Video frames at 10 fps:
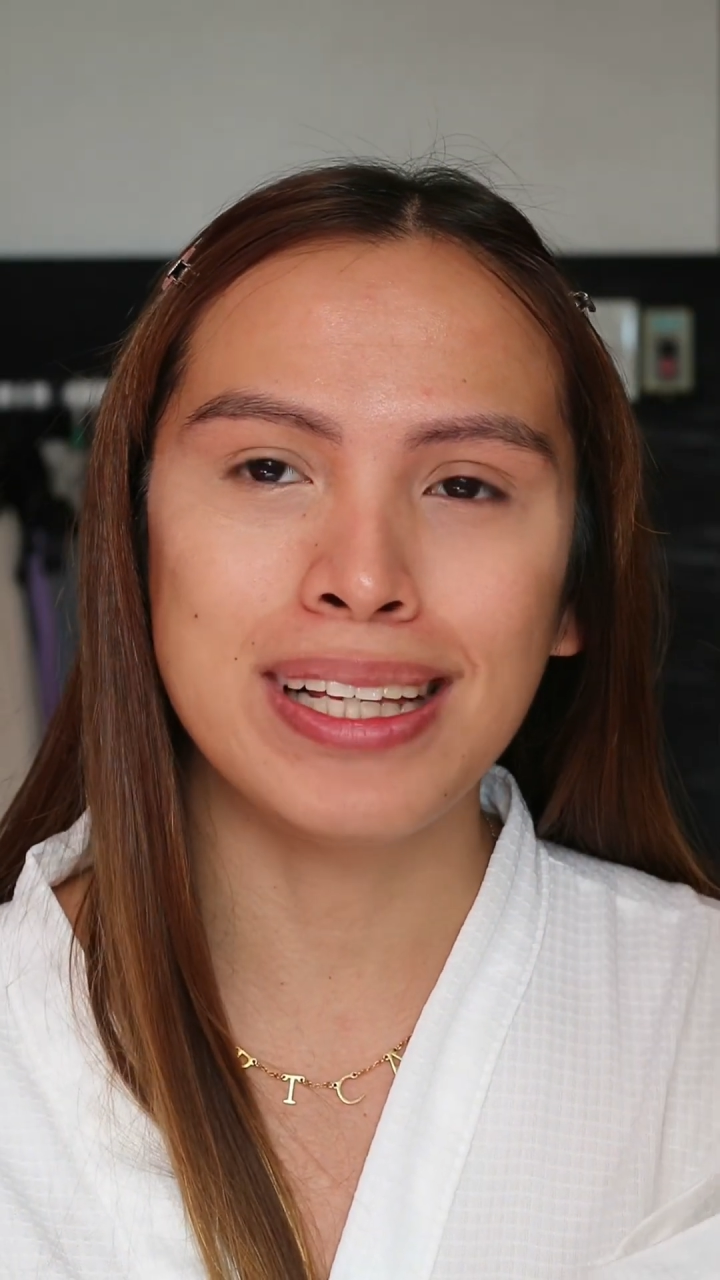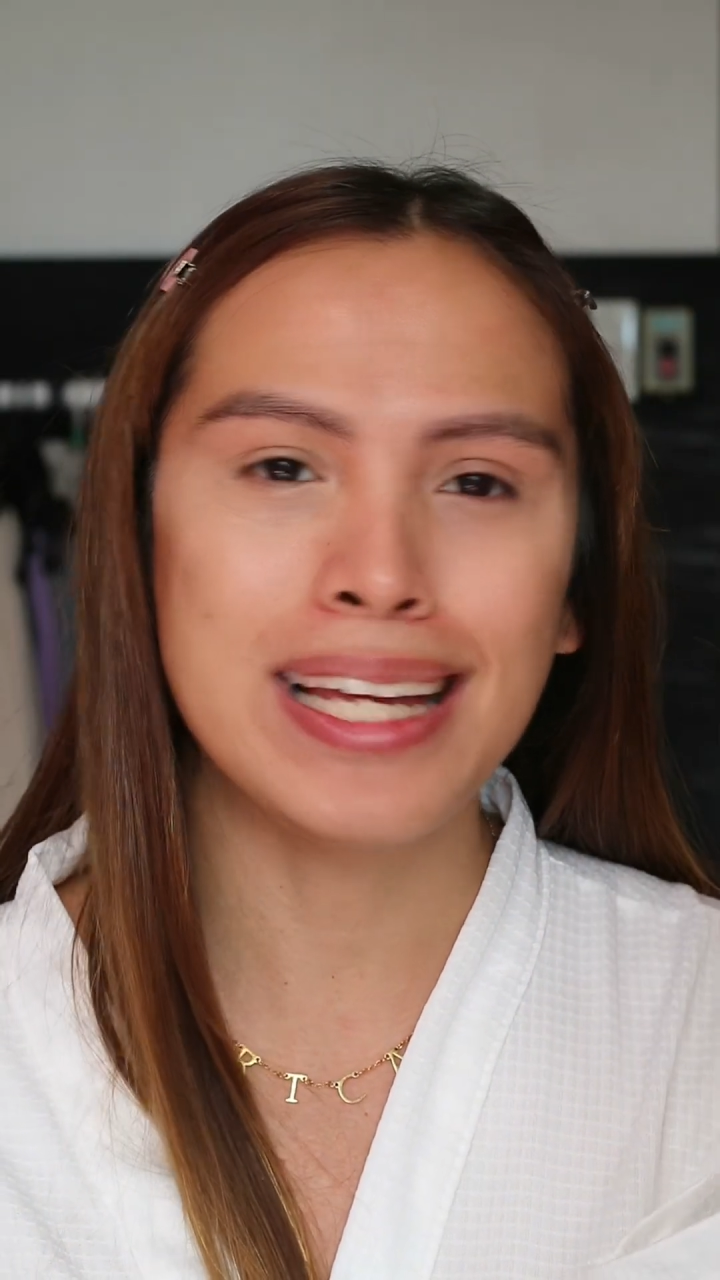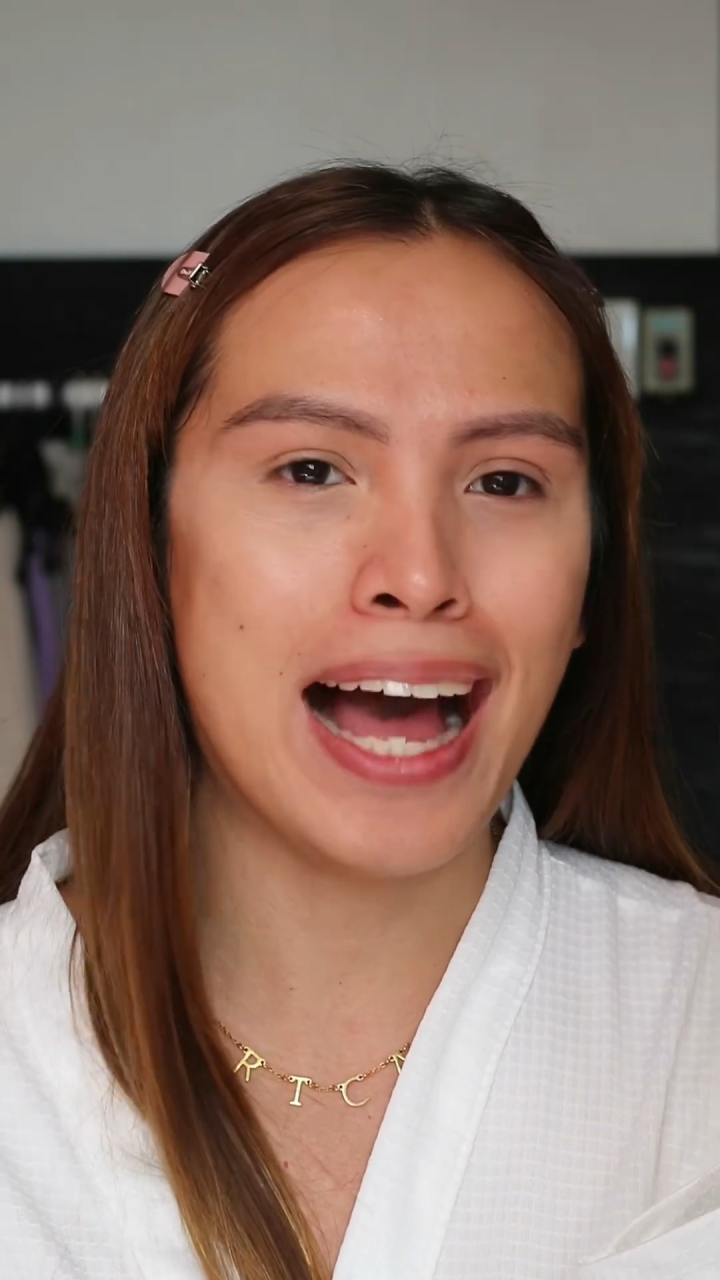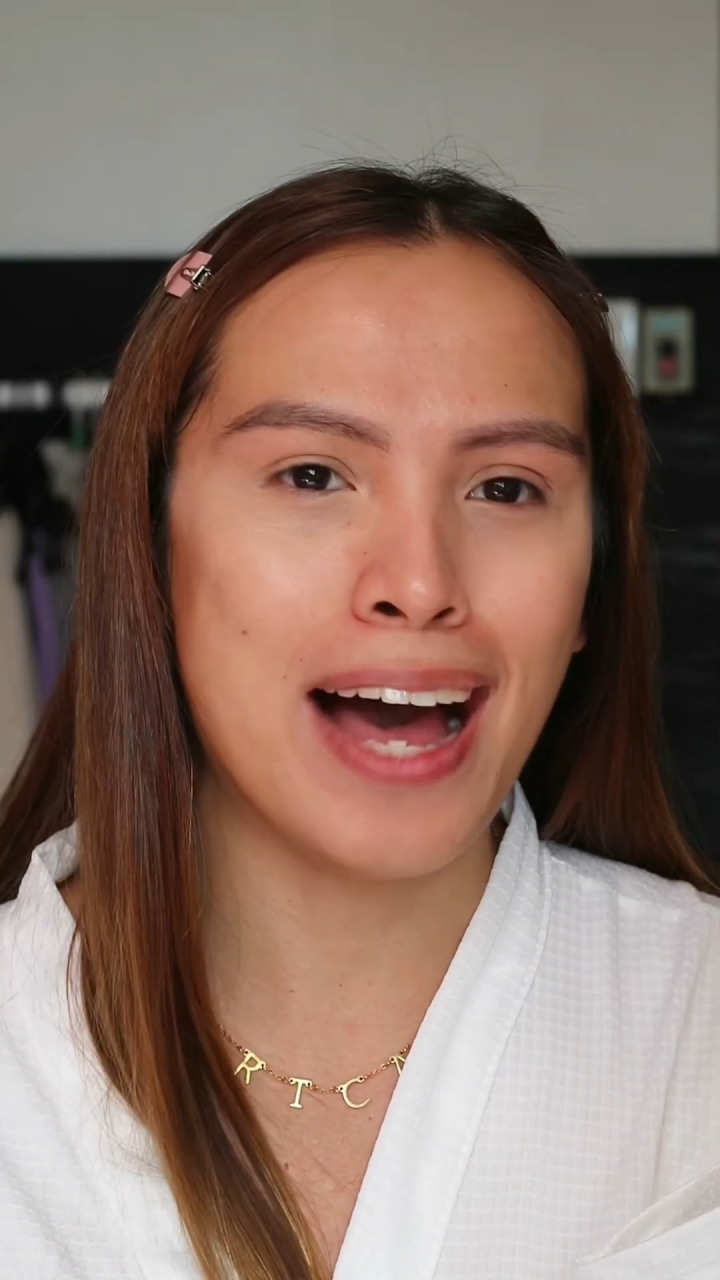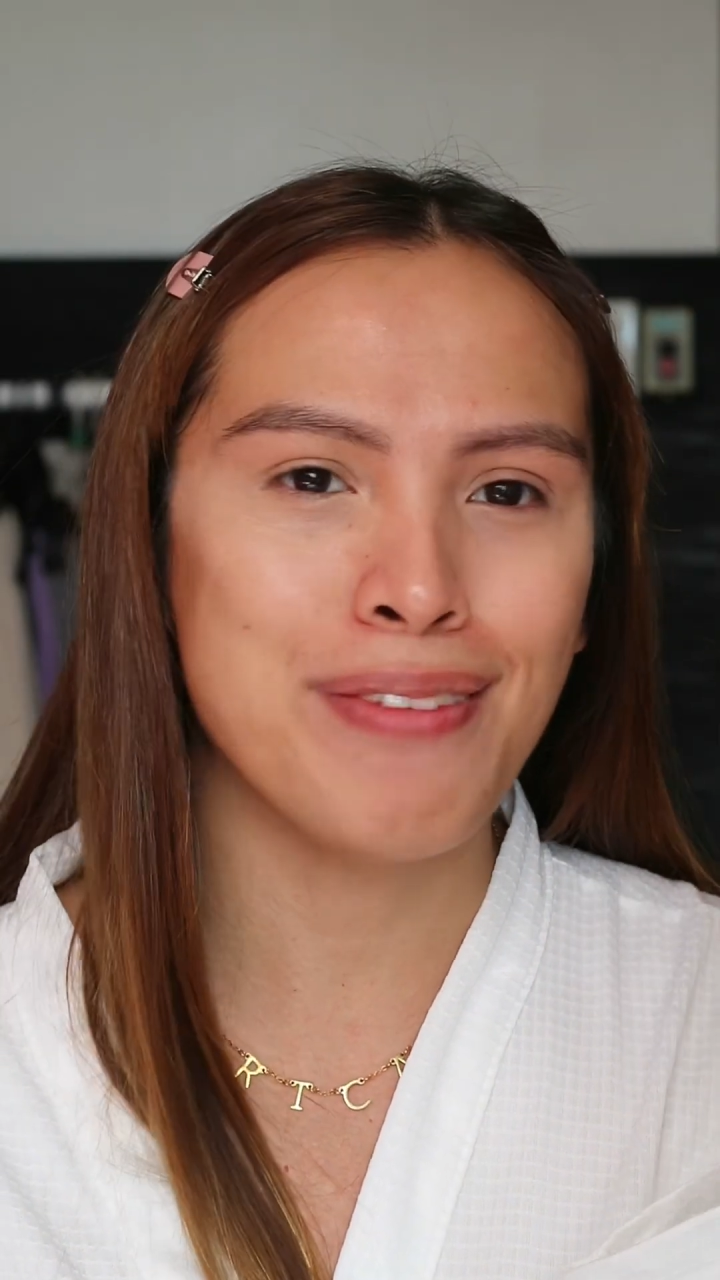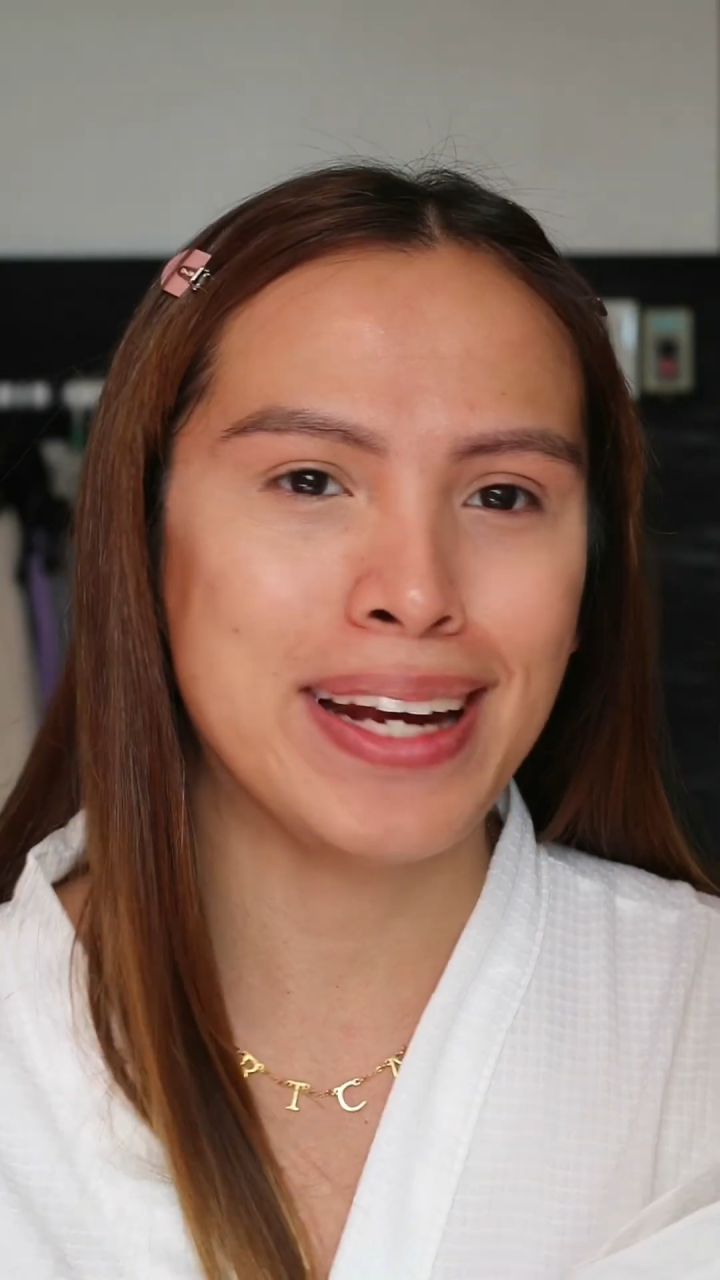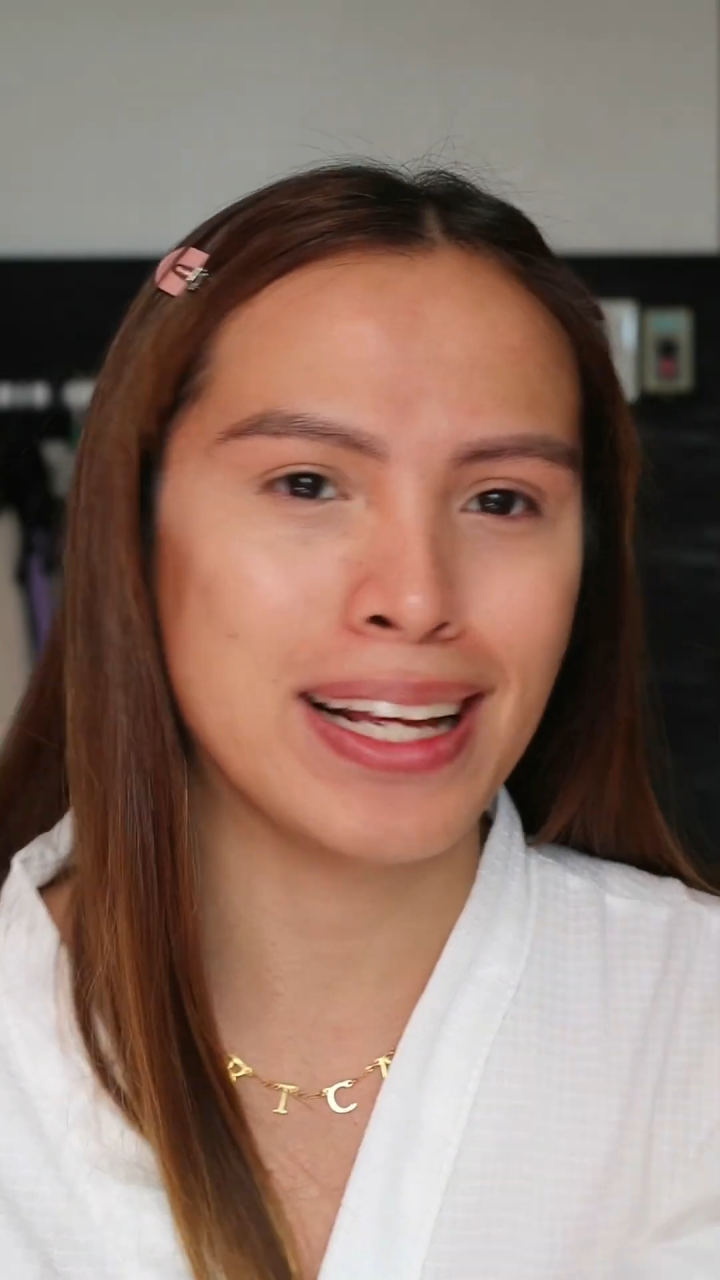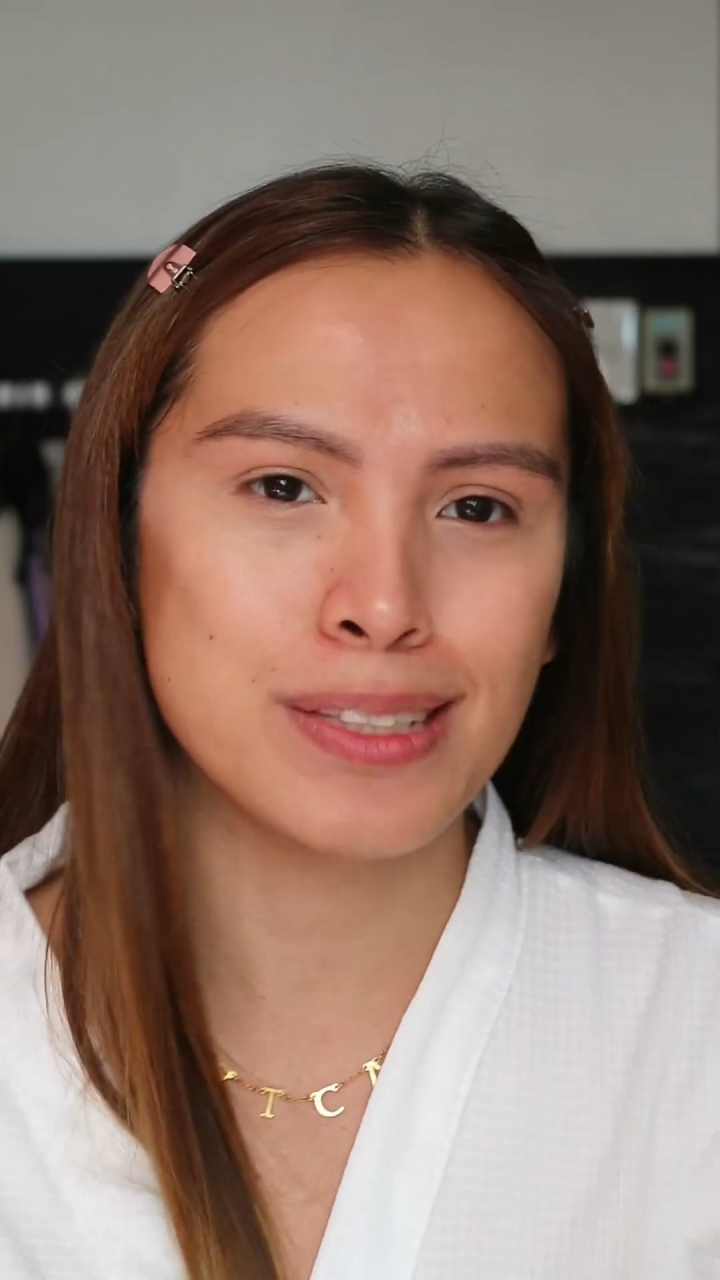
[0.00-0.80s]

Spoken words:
really have an